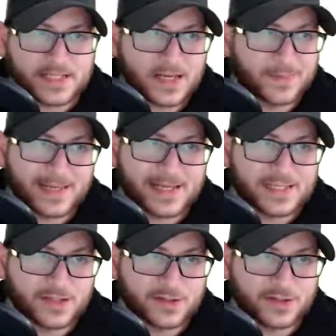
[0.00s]
it's going to
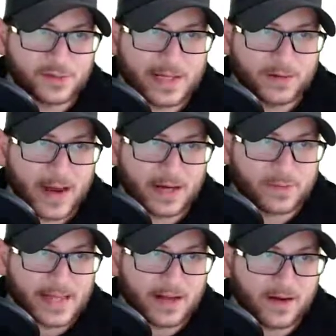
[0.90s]
be easier to
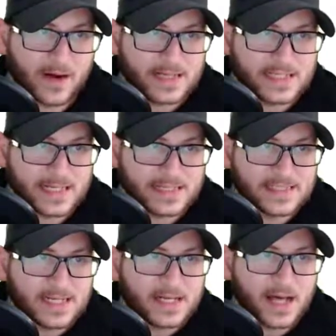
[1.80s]
interact with that
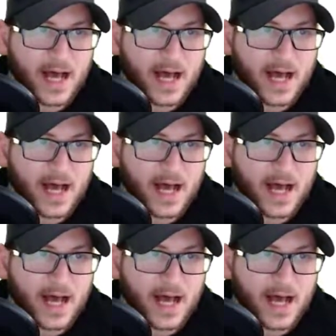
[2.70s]
content,